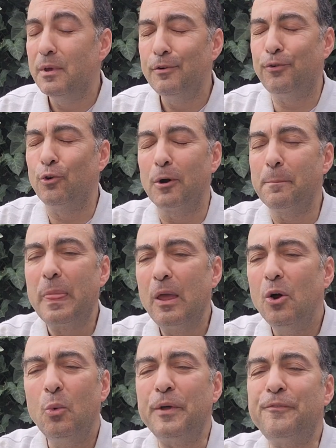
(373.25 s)
for
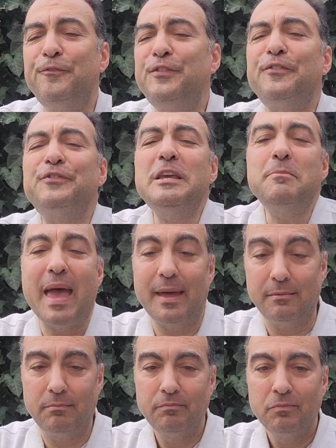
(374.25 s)
with 50 men